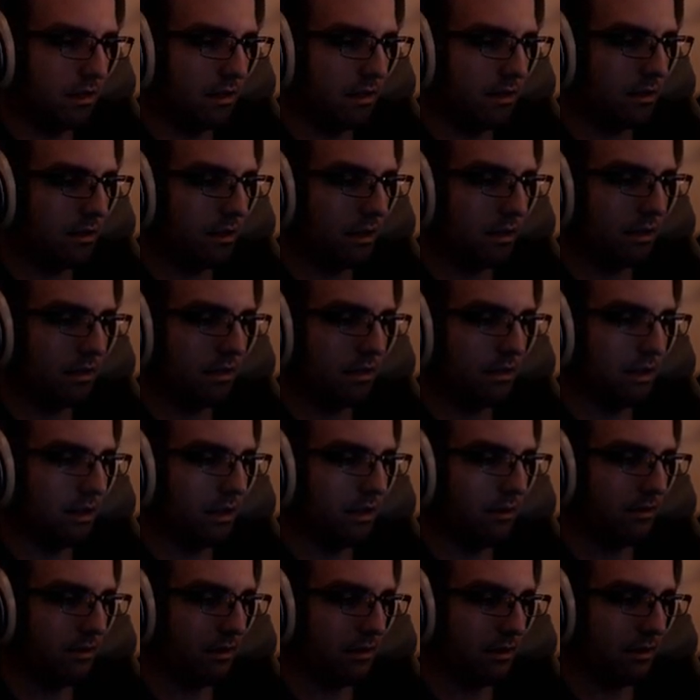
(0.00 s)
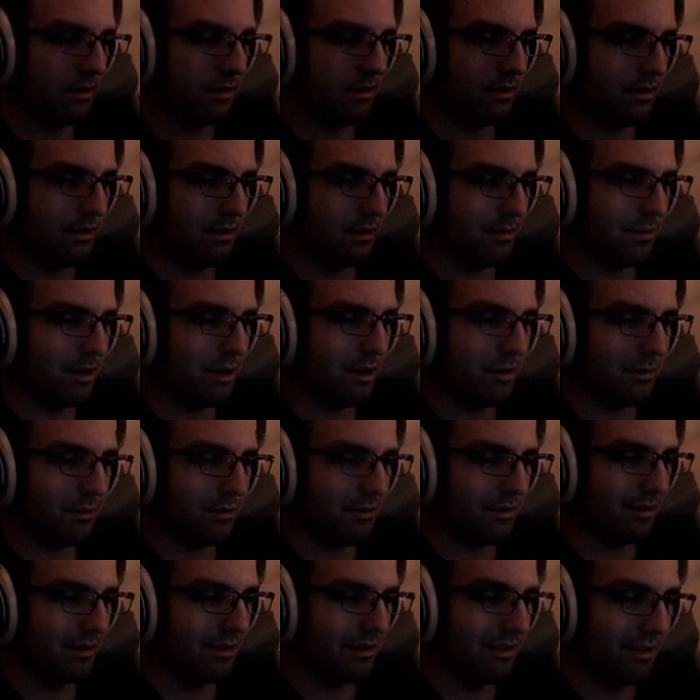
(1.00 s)
slice of life there. That might have
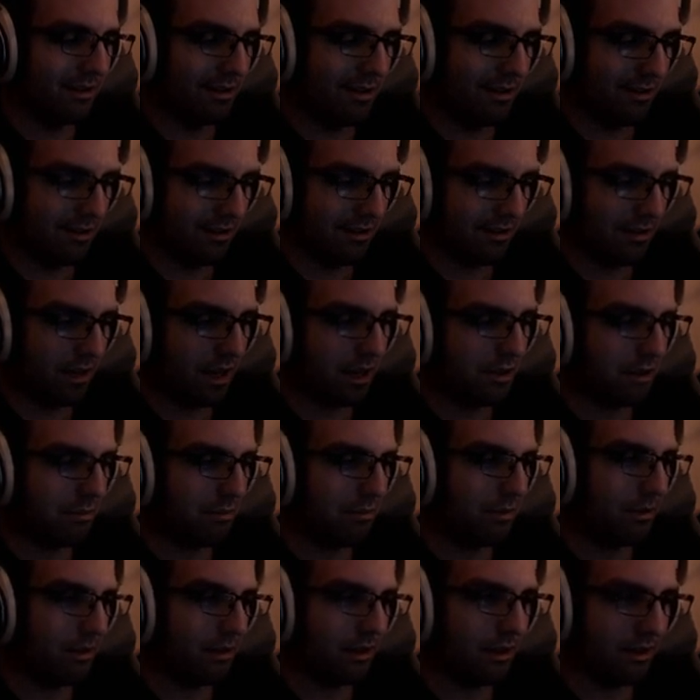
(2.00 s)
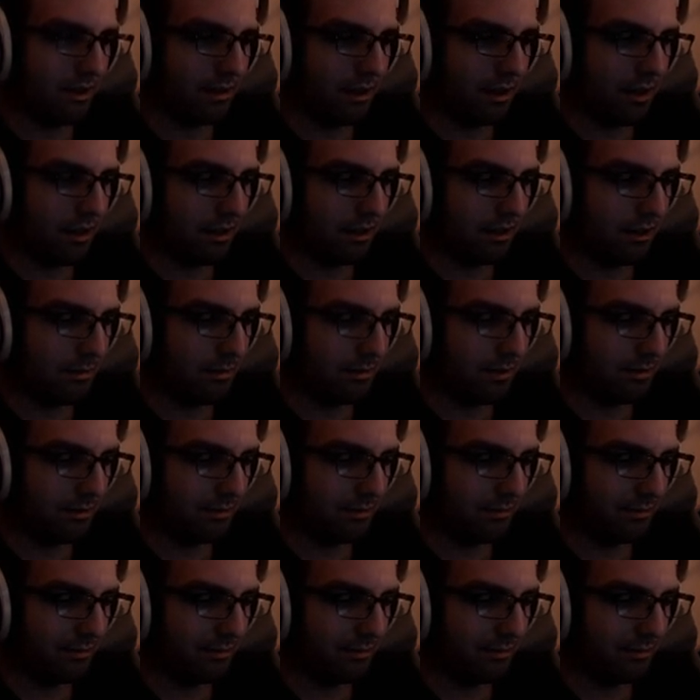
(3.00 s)
been not the point exactly, but...